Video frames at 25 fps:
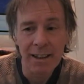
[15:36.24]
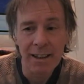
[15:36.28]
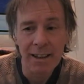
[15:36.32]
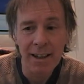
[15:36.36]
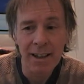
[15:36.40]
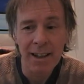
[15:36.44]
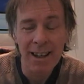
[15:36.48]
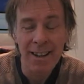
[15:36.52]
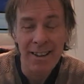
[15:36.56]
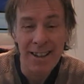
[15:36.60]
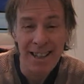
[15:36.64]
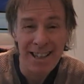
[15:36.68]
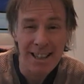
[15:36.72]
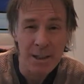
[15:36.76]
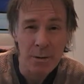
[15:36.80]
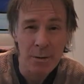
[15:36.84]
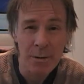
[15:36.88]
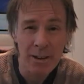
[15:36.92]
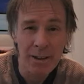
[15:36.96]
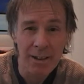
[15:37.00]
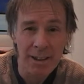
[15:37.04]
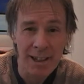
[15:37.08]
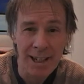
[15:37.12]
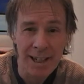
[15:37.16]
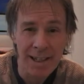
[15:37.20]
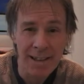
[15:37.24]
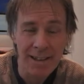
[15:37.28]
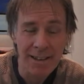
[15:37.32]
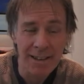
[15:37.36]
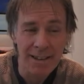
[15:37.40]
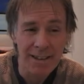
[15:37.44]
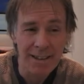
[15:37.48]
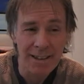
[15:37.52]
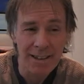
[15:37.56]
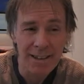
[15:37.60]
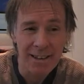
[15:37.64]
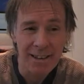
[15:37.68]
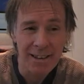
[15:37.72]
And that's where it ended.
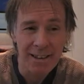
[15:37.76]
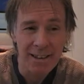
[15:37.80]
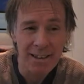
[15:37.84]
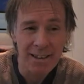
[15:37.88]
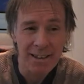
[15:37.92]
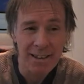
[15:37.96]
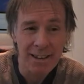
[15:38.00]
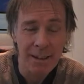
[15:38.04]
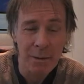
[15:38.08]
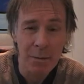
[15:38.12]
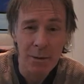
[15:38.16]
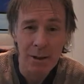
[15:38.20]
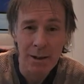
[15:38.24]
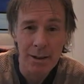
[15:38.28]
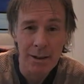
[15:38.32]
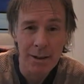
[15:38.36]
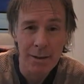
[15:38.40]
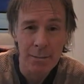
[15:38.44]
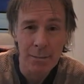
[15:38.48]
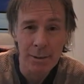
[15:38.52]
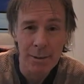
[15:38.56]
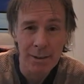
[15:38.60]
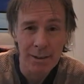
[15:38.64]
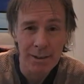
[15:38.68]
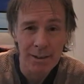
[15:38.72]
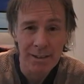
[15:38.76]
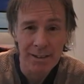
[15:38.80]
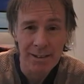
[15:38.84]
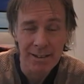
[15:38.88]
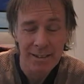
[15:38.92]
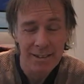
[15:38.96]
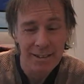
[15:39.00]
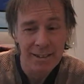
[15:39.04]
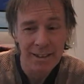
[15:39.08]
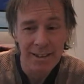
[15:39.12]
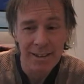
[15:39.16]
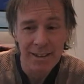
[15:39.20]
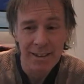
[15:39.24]
I woke up
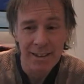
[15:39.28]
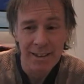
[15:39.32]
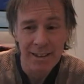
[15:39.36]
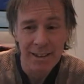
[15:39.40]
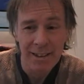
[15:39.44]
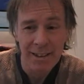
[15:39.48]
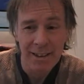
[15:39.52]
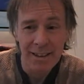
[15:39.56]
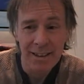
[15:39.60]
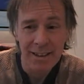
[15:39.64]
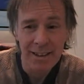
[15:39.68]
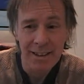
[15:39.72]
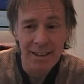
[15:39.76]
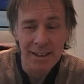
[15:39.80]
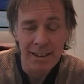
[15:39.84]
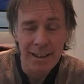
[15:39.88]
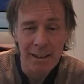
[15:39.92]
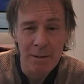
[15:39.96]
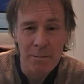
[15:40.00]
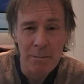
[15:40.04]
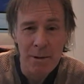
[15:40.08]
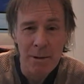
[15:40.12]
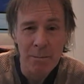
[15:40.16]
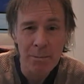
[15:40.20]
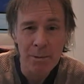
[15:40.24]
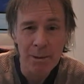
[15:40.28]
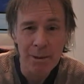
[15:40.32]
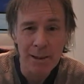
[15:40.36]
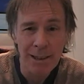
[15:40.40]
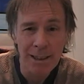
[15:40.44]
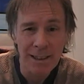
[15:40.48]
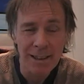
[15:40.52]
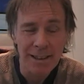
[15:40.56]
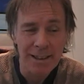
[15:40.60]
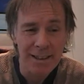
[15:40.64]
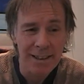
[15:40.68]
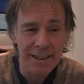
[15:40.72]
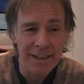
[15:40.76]
and I remembered
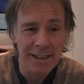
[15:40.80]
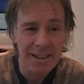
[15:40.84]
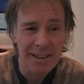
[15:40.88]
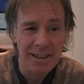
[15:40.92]
that